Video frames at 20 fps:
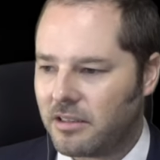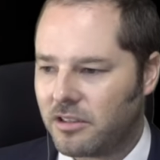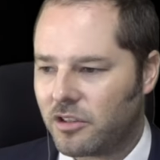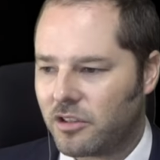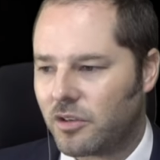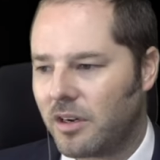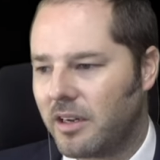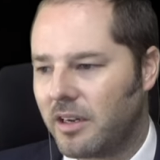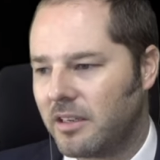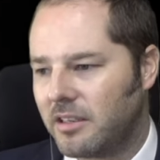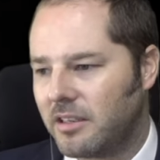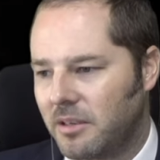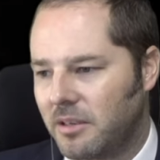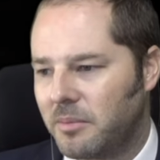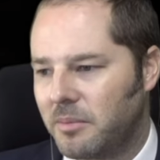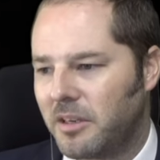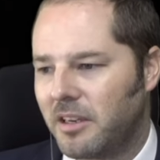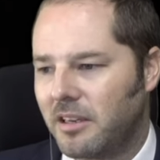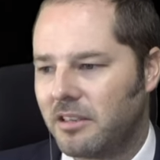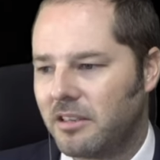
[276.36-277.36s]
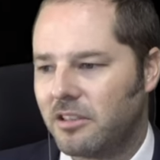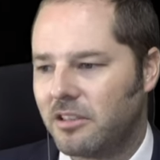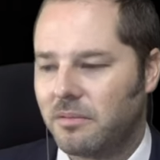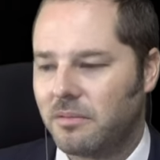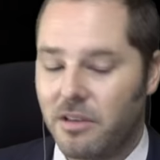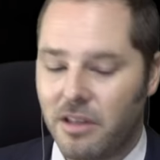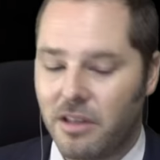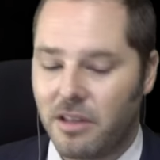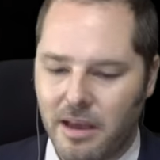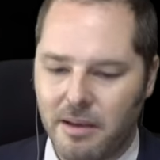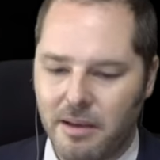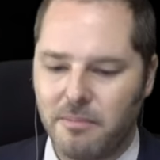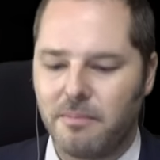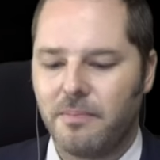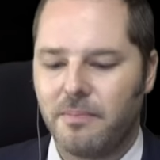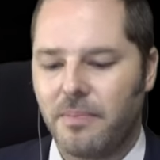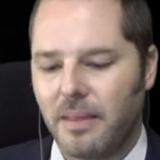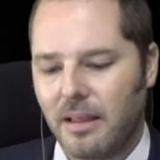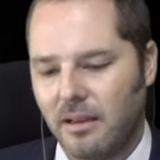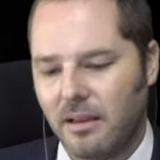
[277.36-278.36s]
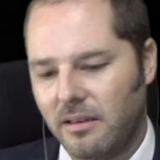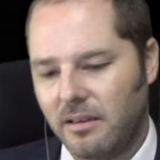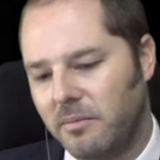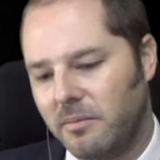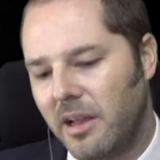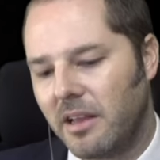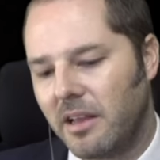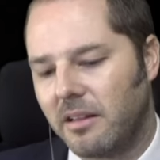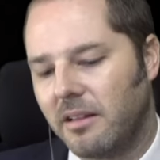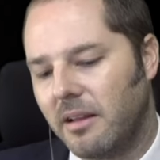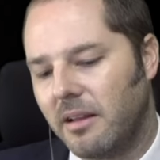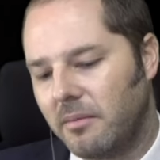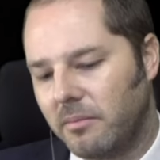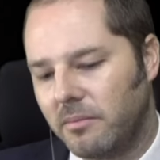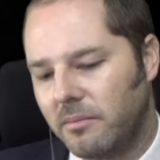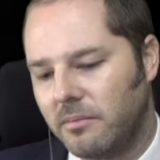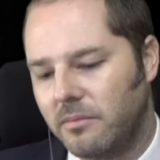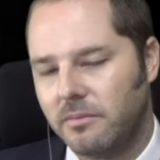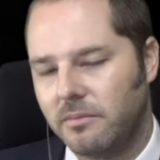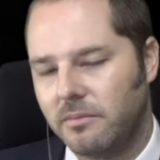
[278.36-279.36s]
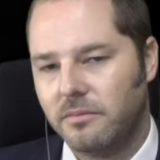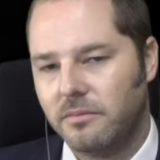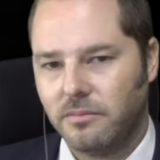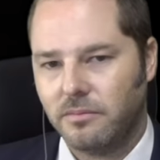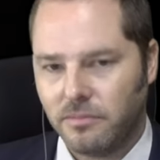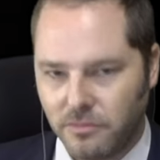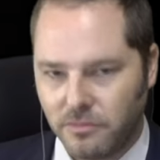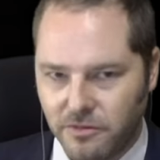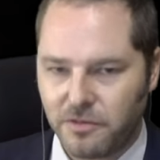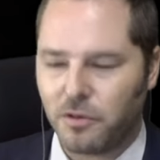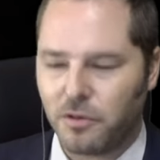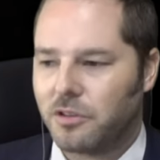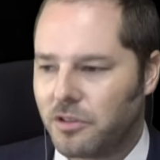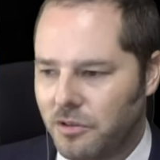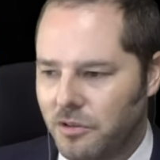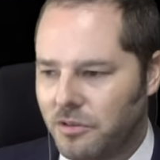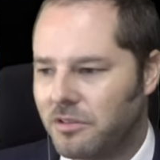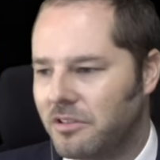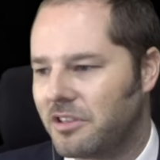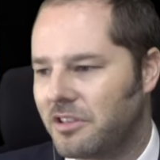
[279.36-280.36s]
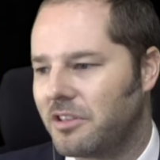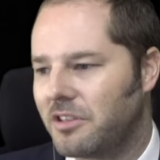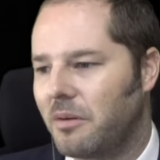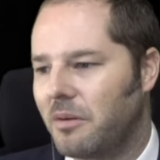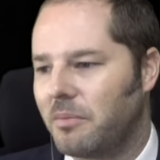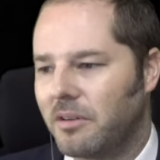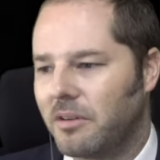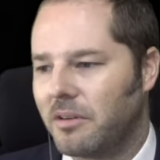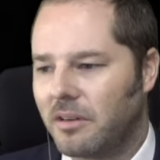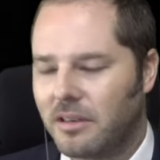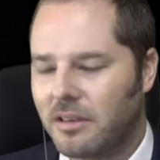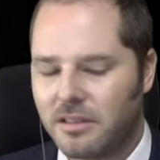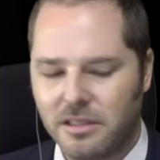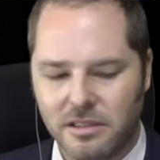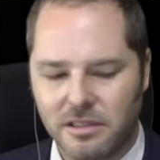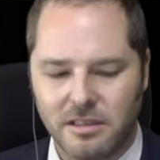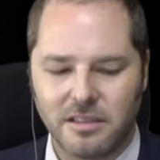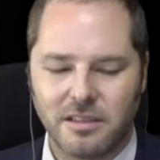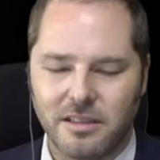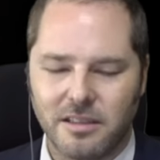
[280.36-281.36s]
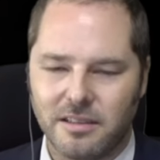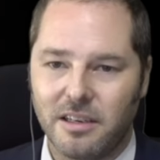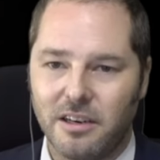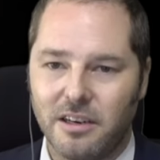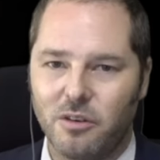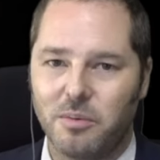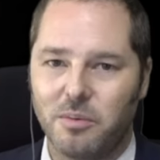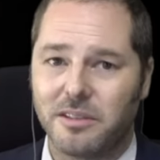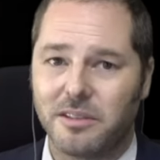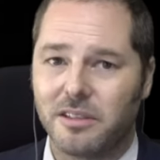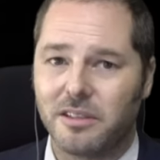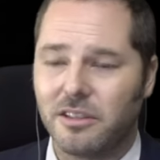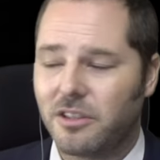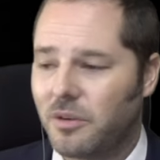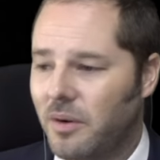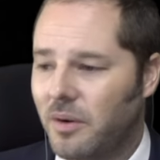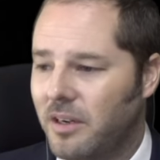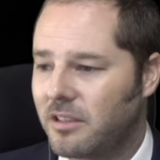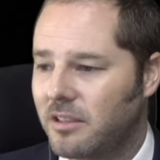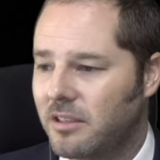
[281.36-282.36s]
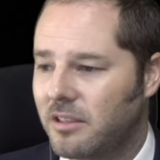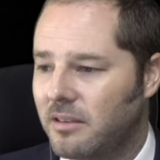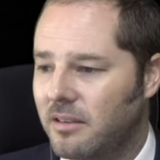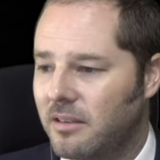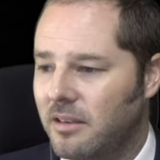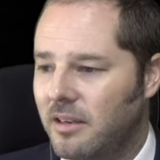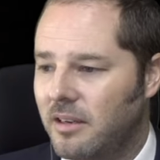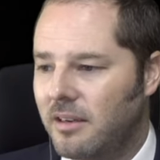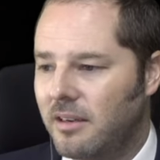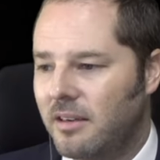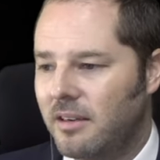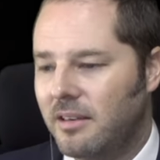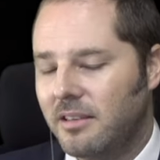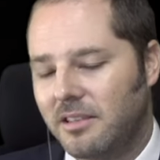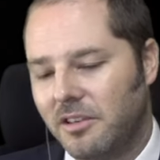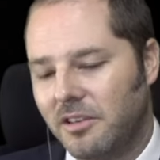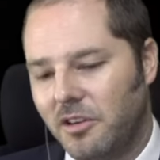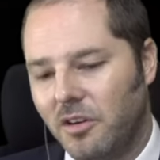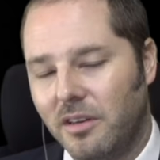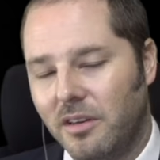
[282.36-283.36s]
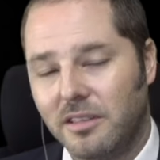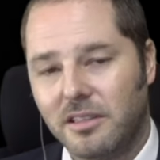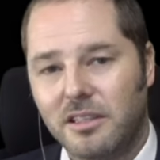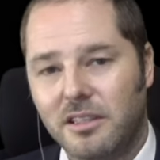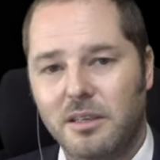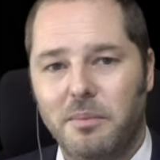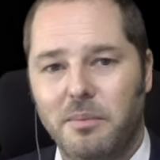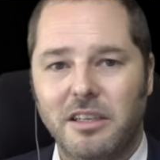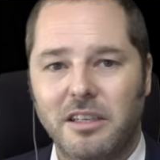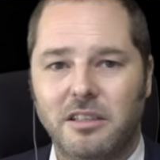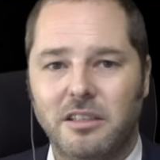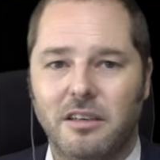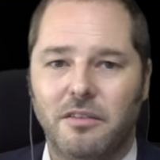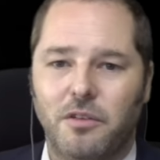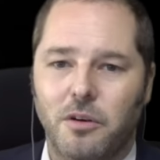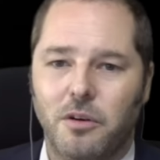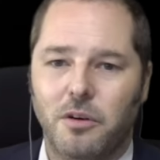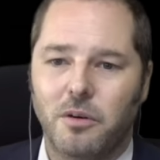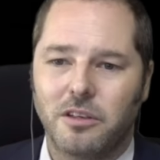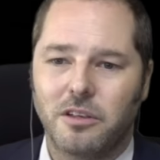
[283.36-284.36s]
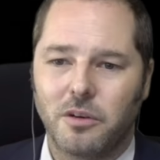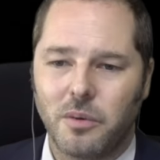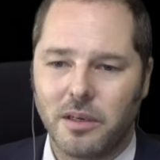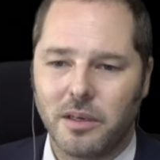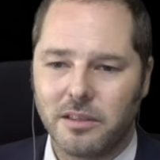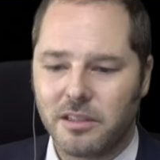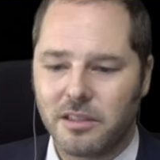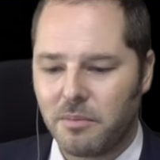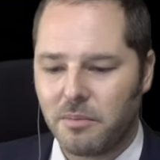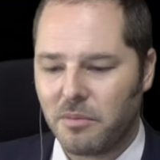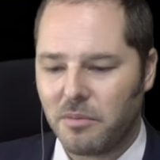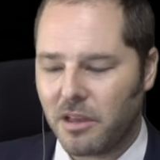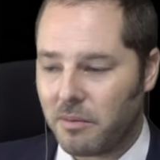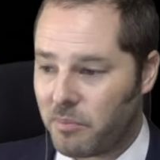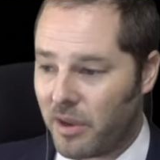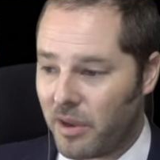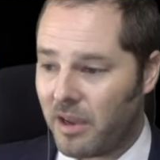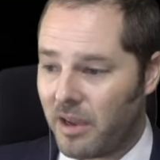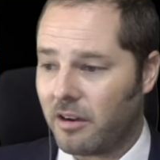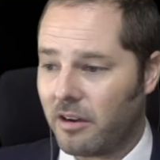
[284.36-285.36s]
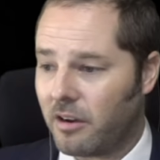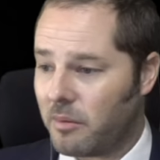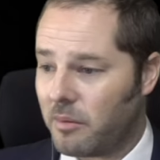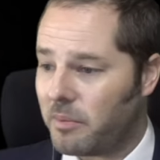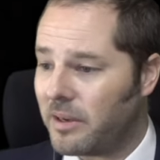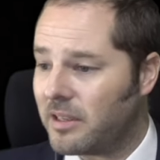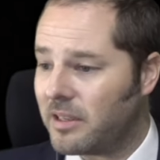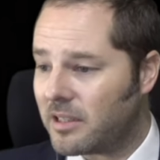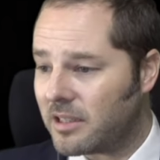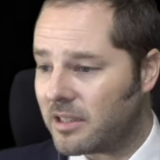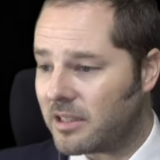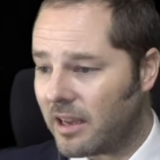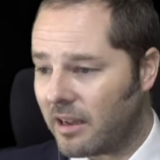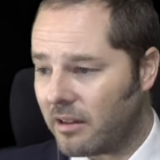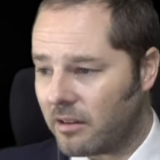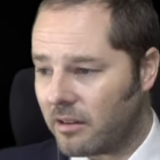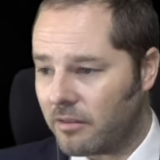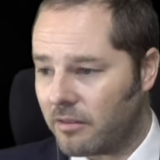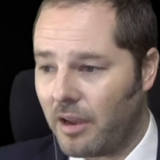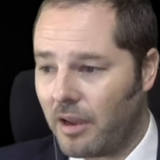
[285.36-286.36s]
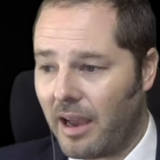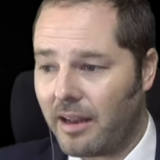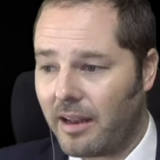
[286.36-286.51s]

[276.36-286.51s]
try yeah. and intimidate them and make them force you to stop it. It's it's a terrible situation. So you can just imagine if you were doing something big on a big scale, if you had